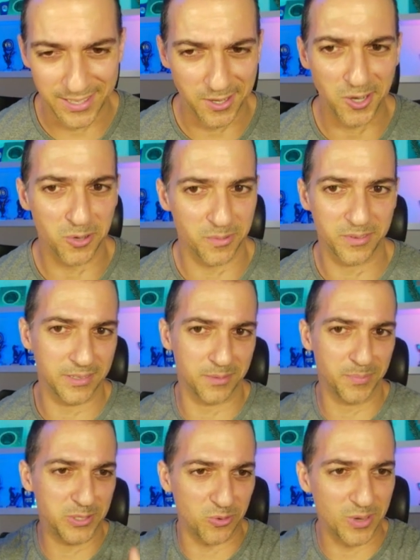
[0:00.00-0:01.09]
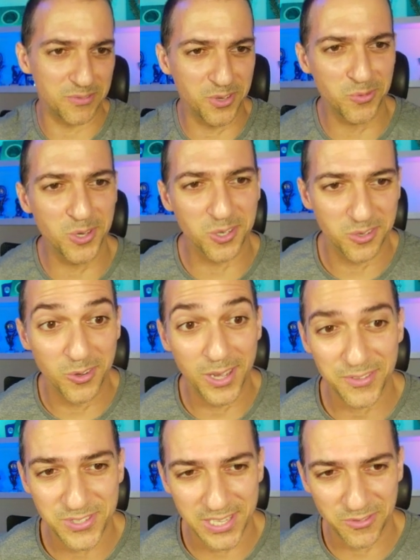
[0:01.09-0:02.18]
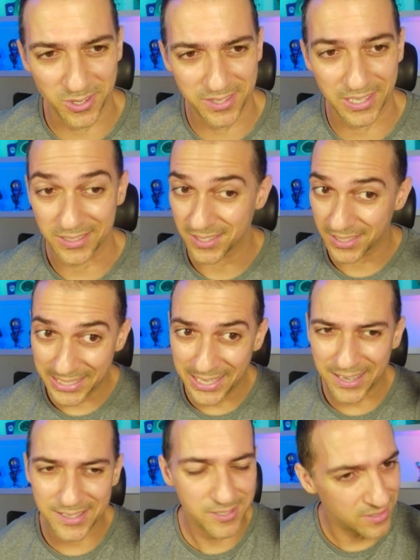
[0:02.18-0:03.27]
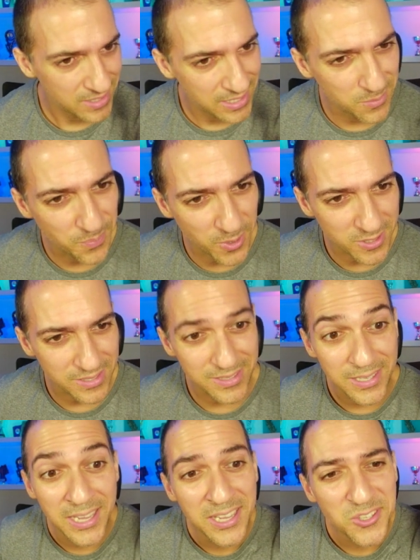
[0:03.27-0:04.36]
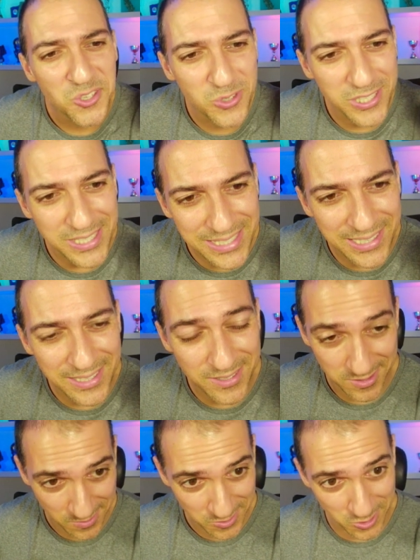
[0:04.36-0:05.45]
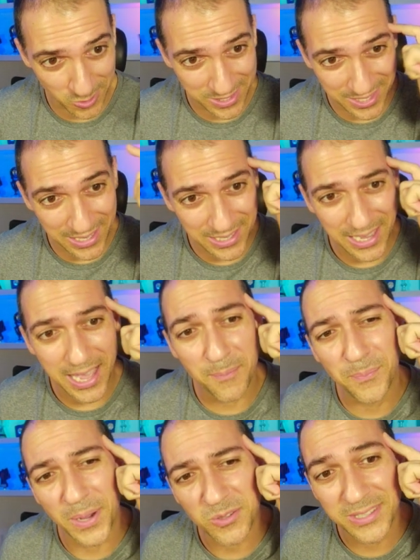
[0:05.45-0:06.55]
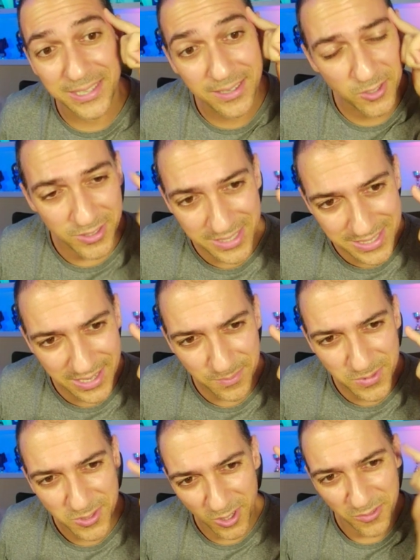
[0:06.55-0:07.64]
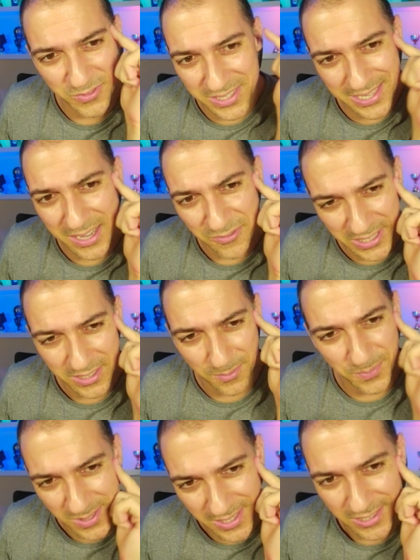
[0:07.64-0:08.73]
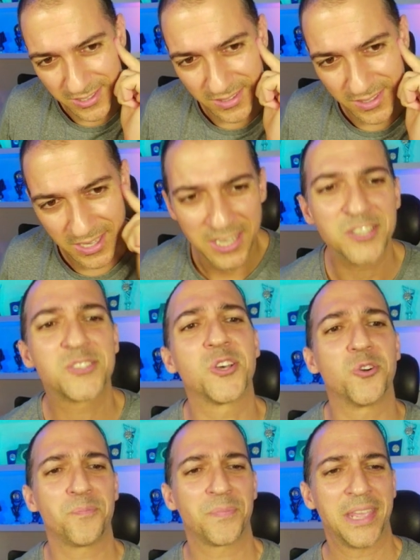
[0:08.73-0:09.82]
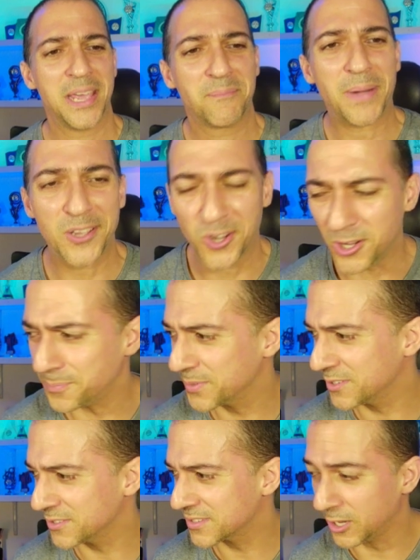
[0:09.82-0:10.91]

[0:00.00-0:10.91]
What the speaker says: oh, but you have the rook, you have several things. Yes, important. You just need to think about the concepts of the Saavedra position. So my opponent